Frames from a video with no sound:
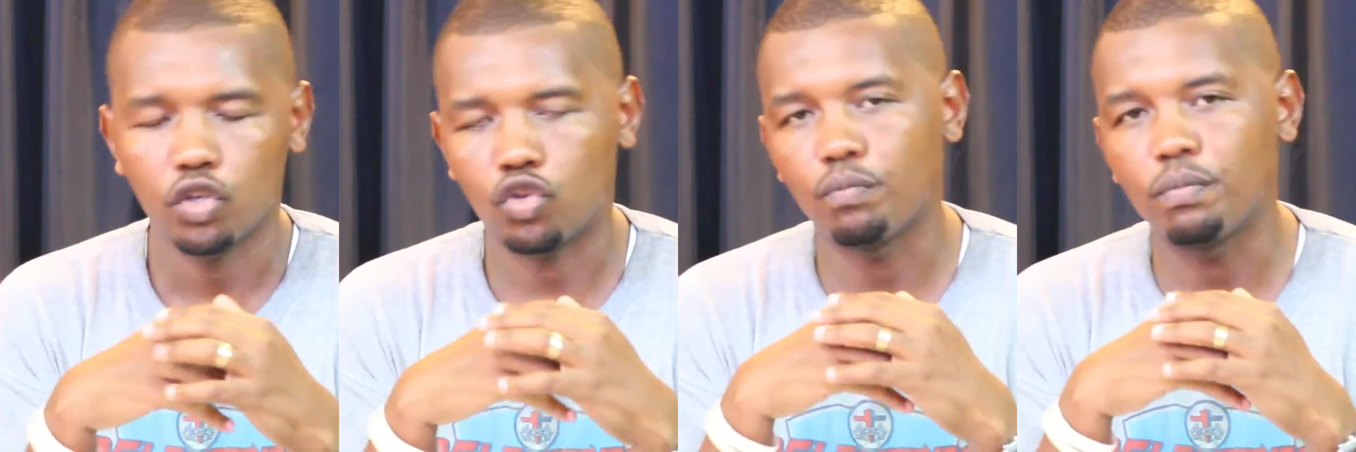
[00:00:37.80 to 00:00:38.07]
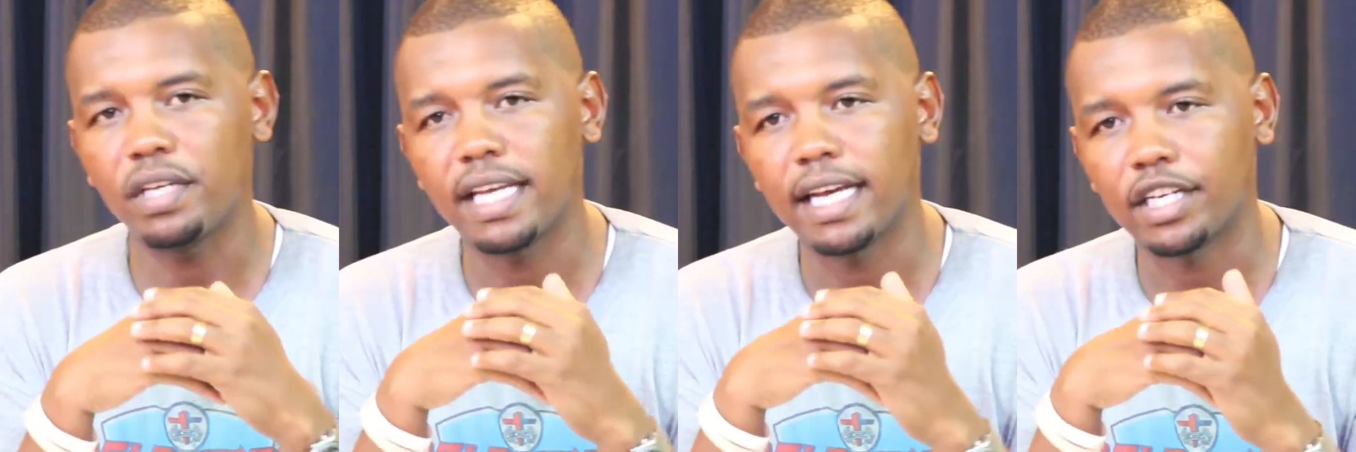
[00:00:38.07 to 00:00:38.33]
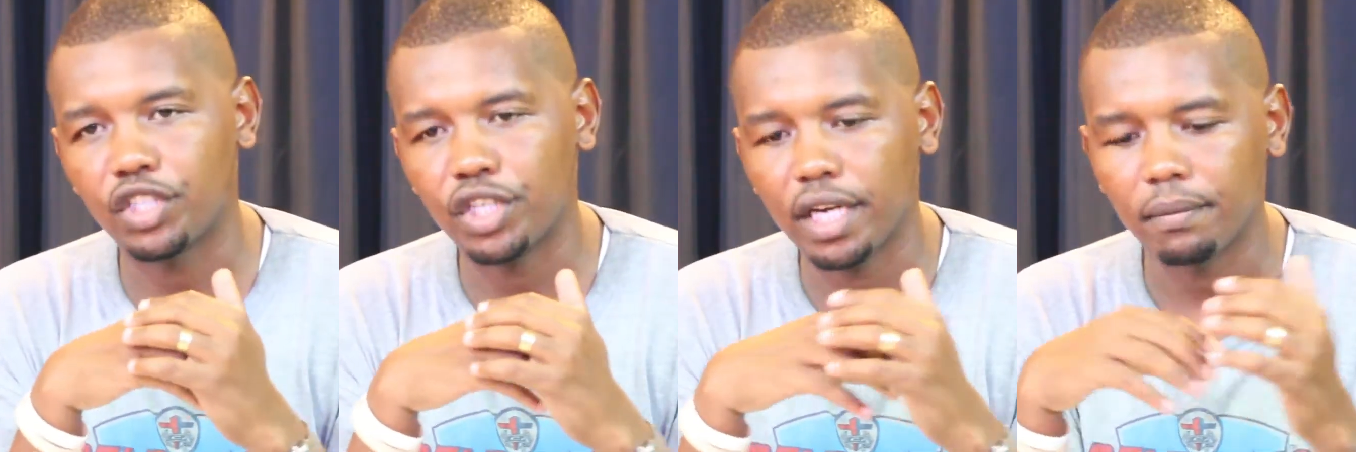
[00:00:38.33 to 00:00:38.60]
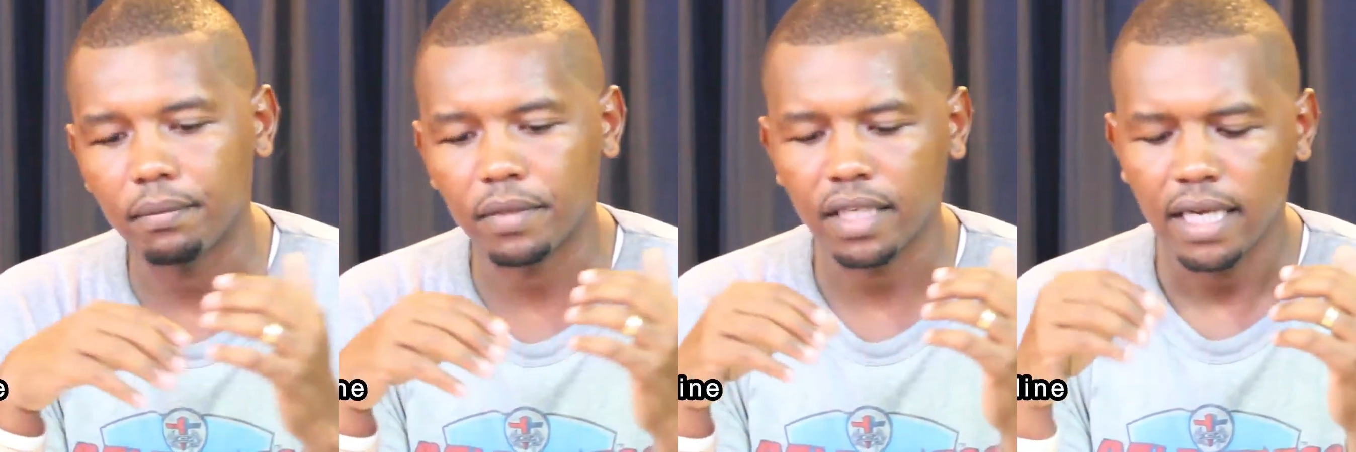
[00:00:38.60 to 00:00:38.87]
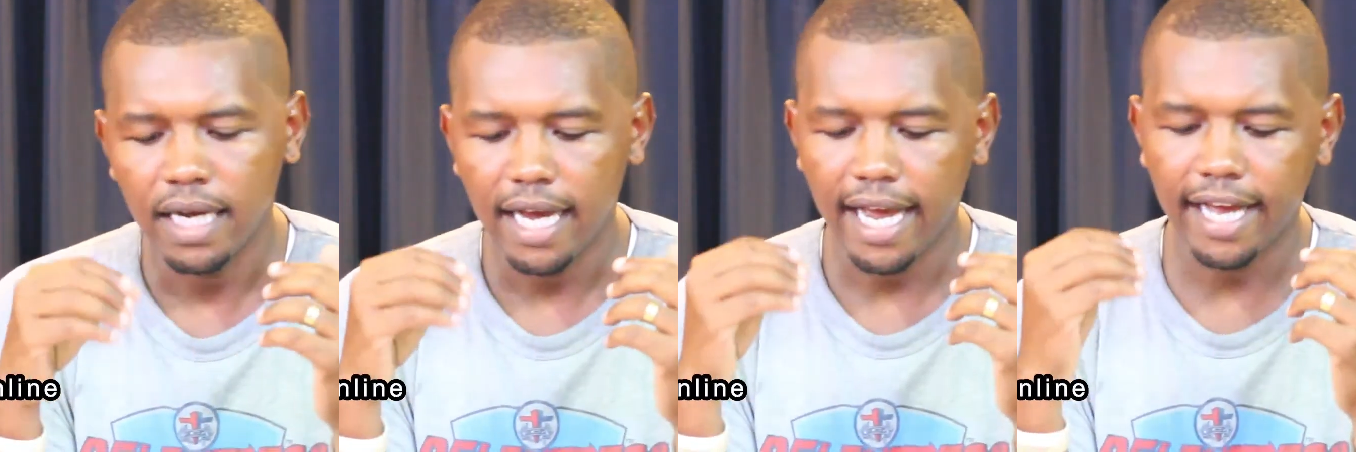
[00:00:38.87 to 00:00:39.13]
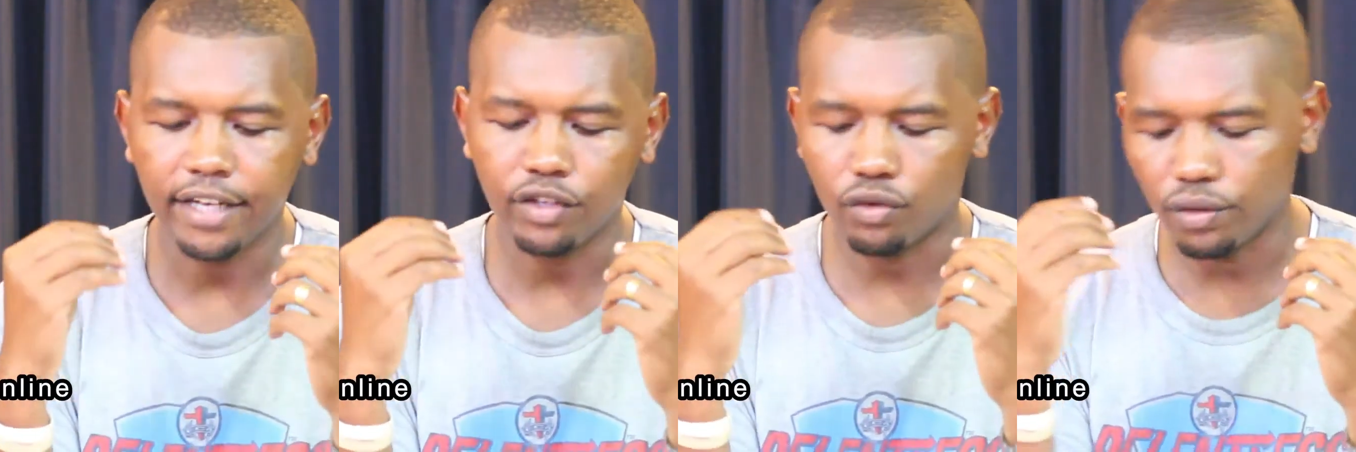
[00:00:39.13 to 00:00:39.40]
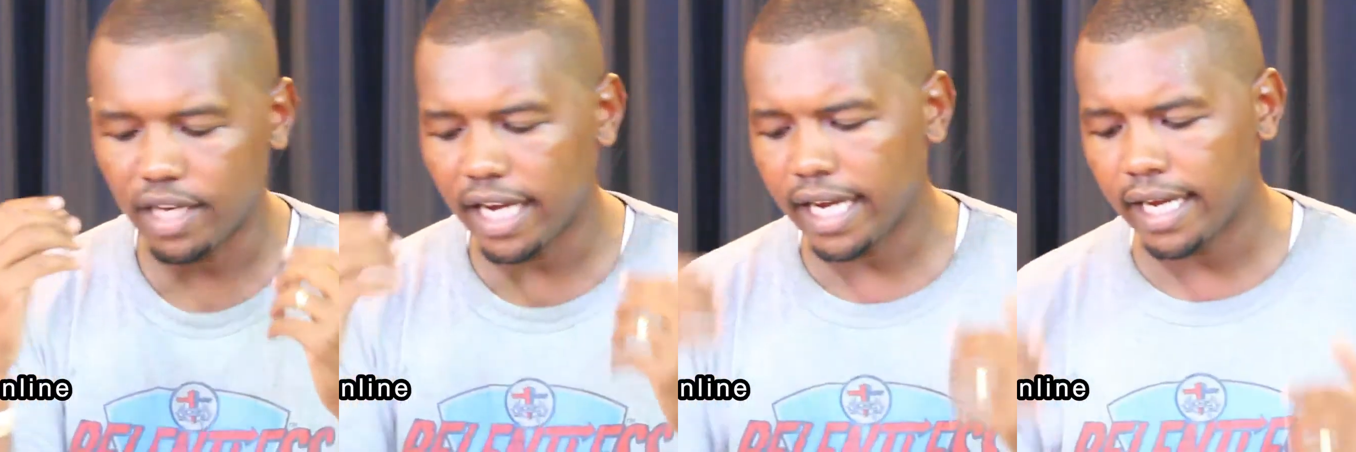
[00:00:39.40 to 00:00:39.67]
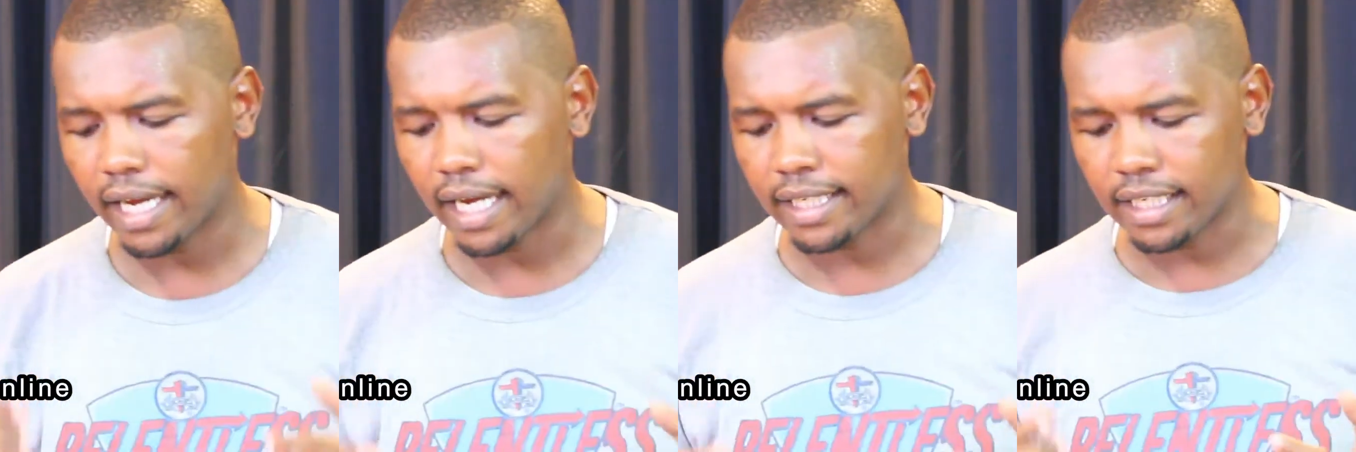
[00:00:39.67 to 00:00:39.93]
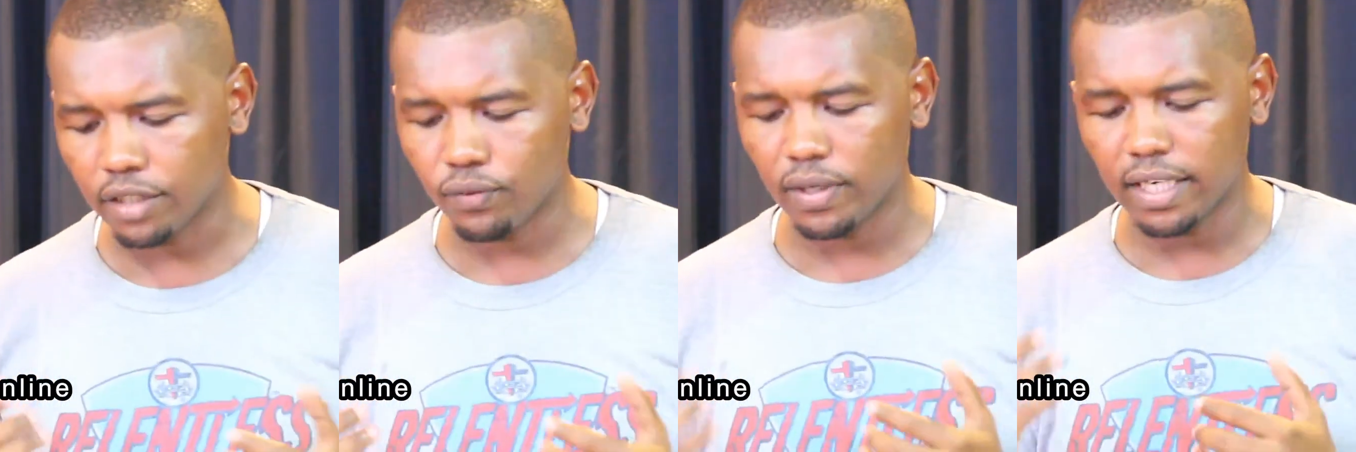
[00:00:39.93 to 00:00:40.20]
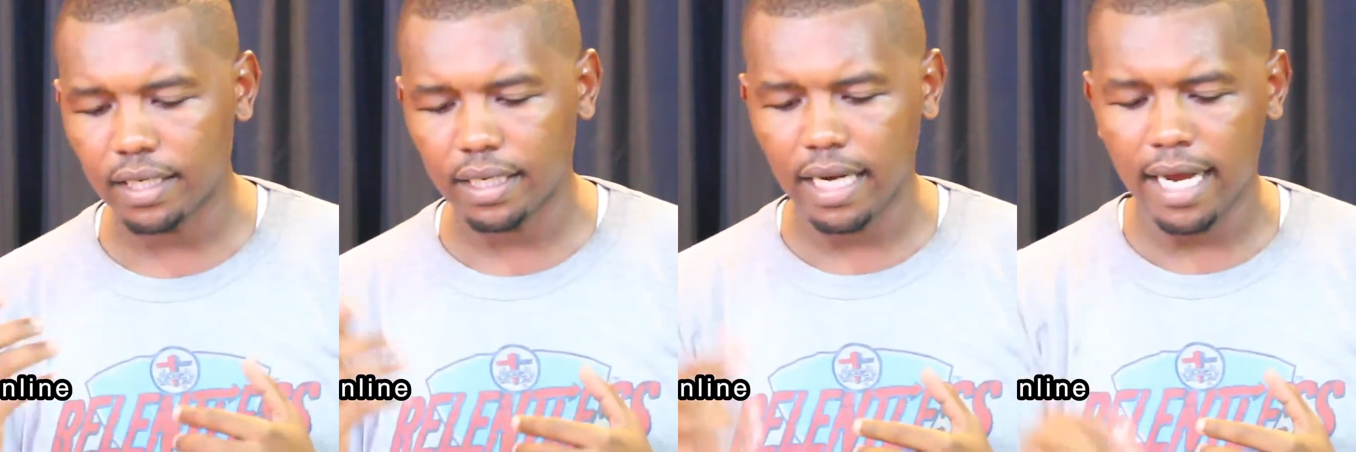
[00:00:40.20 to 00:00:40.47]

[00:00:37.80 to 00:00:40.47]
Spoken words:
to be ashamed. And today I just want